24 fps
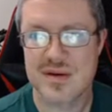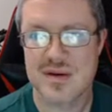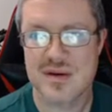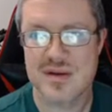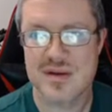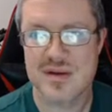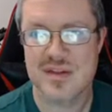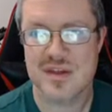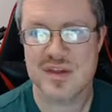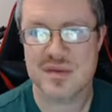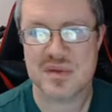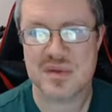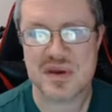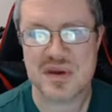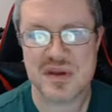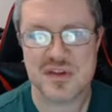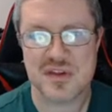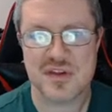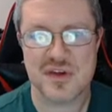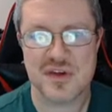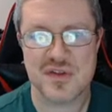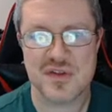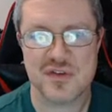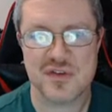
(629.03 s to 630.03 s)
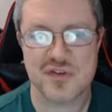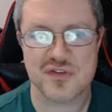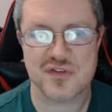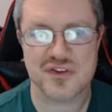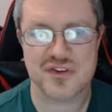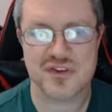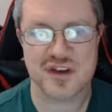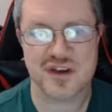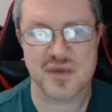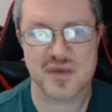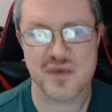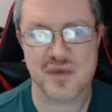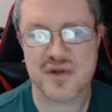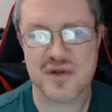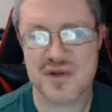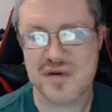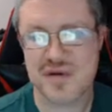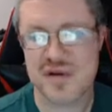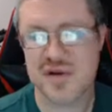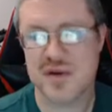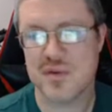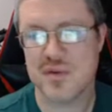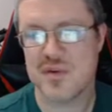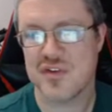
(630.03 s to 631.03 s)
So when you see this giant wall around
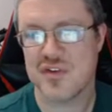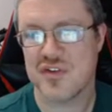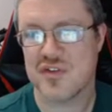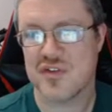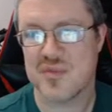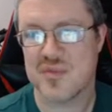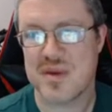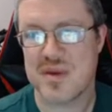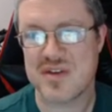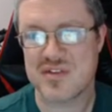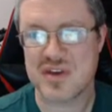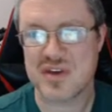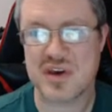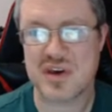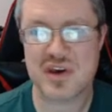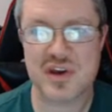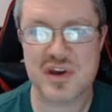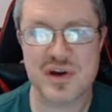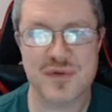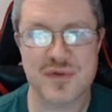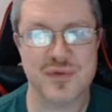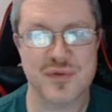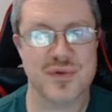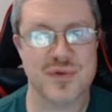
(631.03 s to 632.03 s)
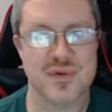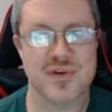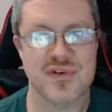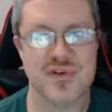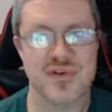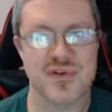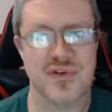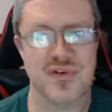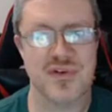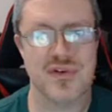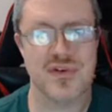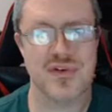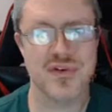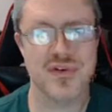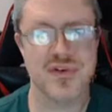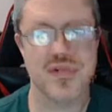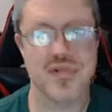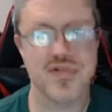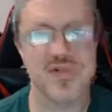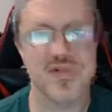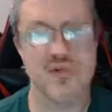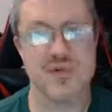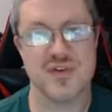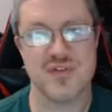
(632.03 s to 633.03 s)
it, which is basically cut off the rest of the world,
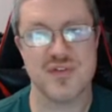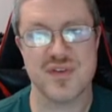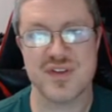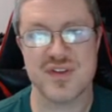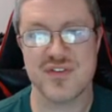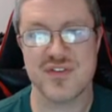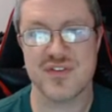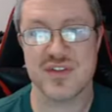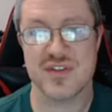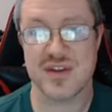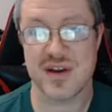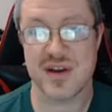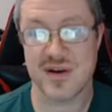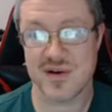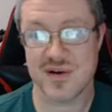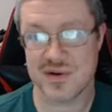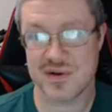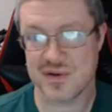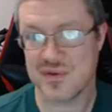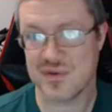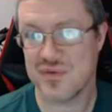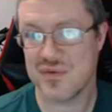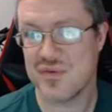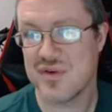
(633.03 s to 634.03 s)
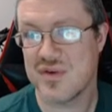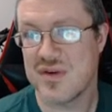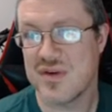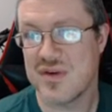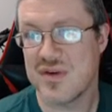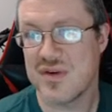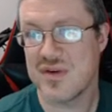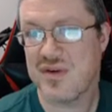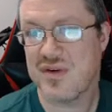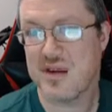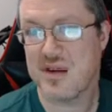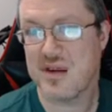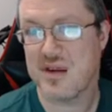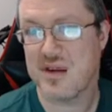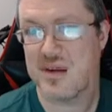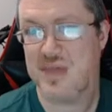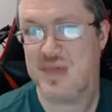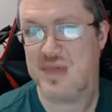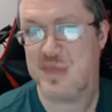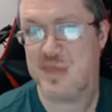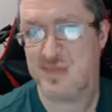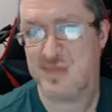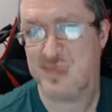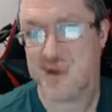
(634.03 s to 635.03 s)
which fits the narrative. And
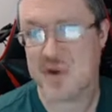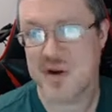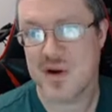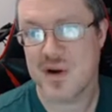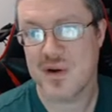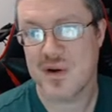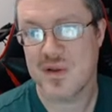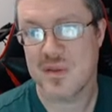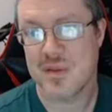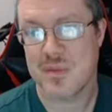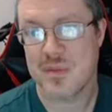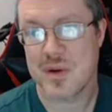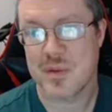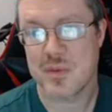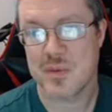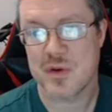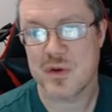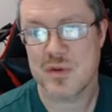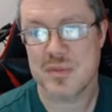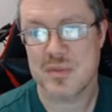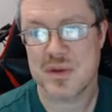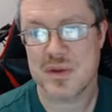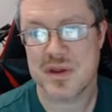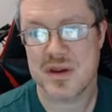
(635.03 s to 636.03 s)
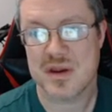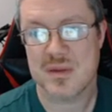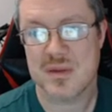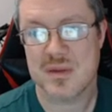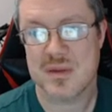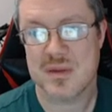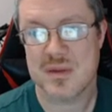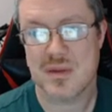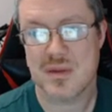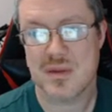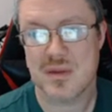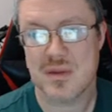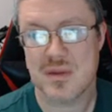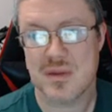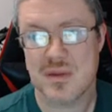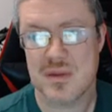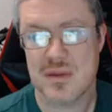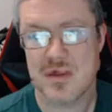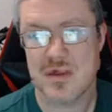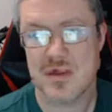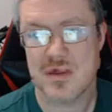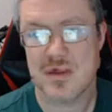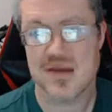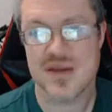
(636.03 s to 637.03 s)
that's where Garlemald would have been up here in this
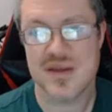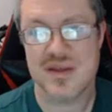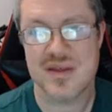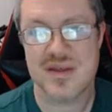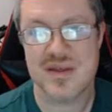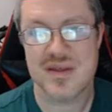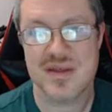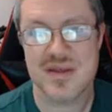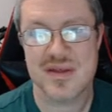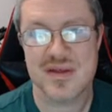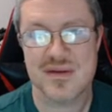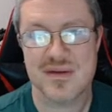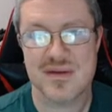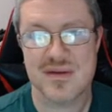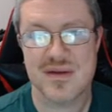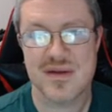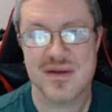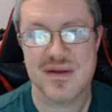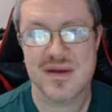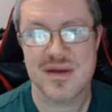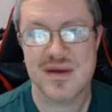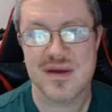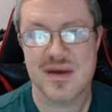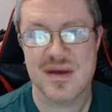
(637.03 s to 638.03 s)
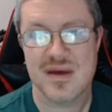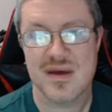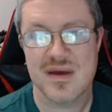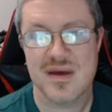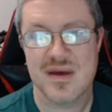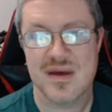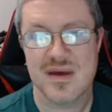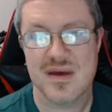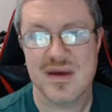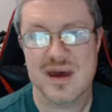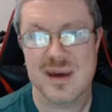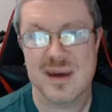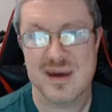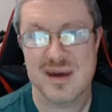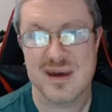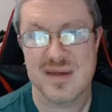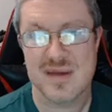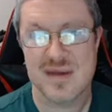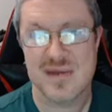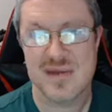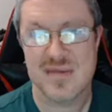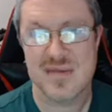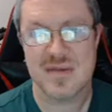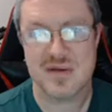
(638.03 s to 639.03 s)
area. And
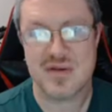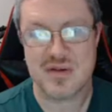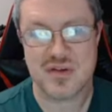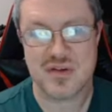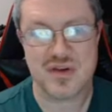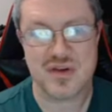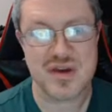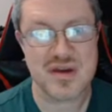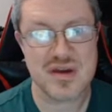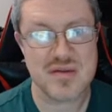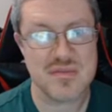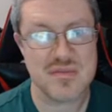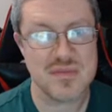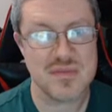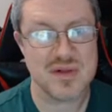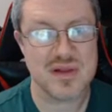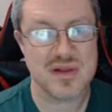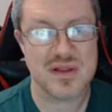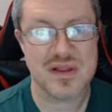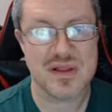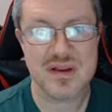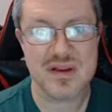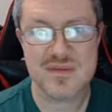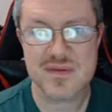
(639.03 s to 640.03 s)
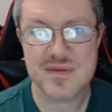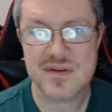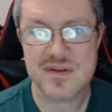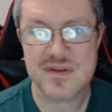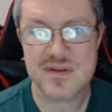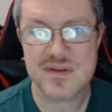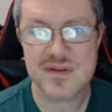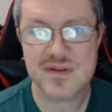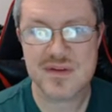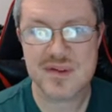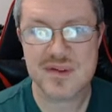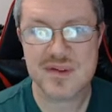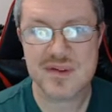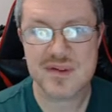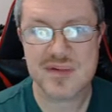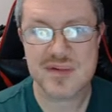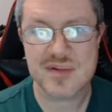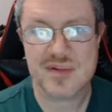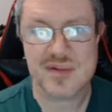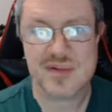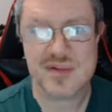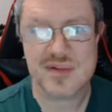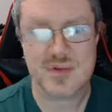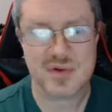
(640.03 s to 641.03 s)
you can see a lot of it's just
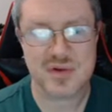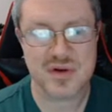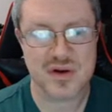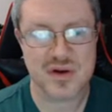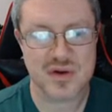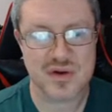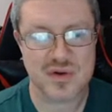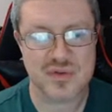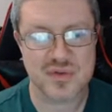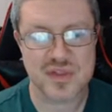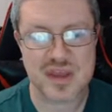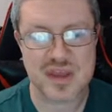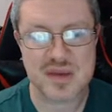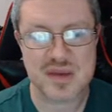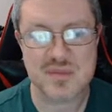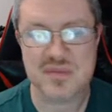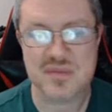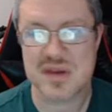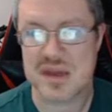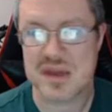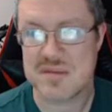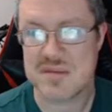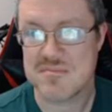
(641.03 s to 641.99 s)
inaccessible, called the Empty.